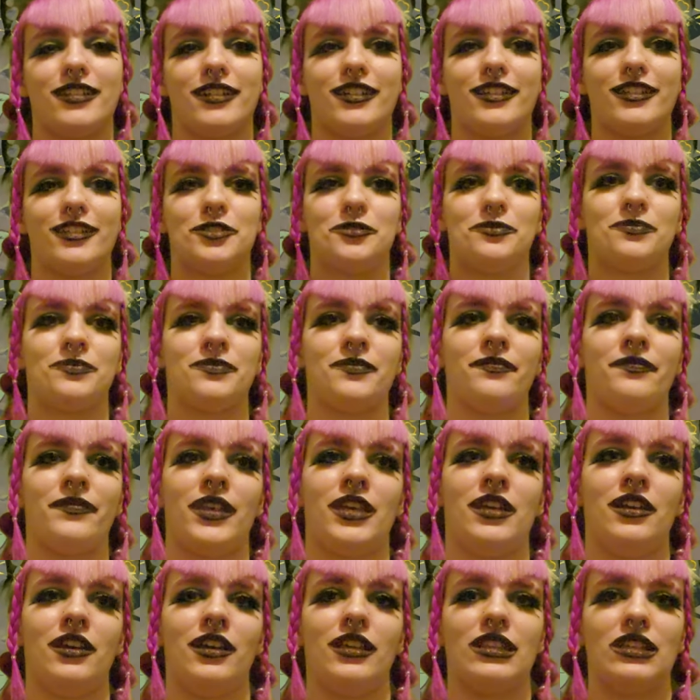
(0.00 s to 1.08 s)
on.
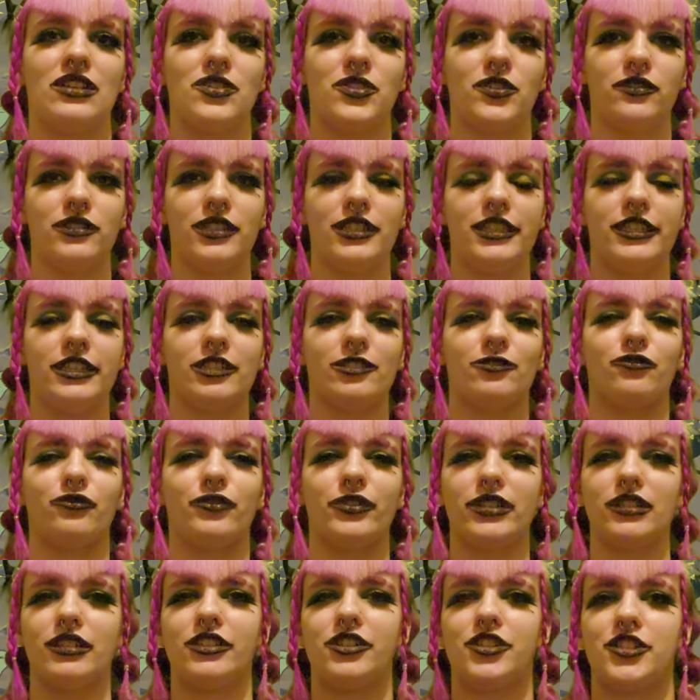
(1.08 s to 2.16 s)
The story here
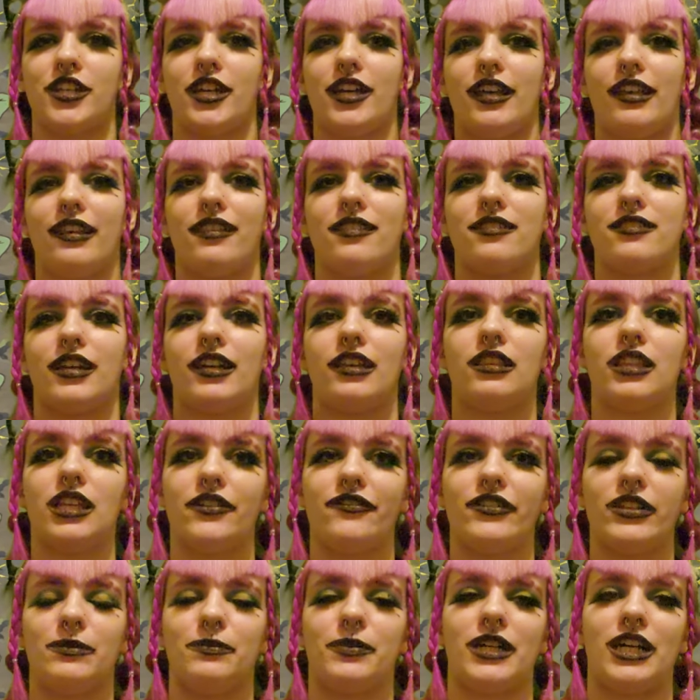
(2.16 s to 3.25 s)
really shines. I love
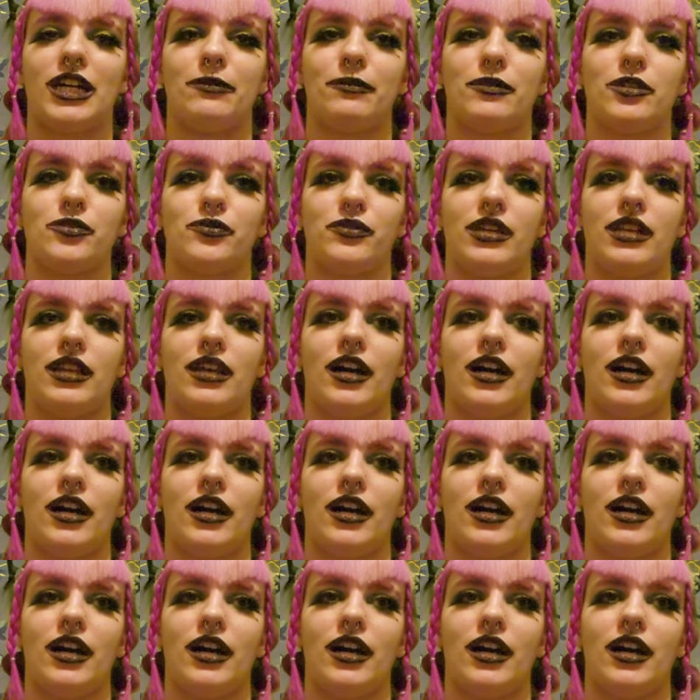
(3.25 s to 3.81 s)
the bond between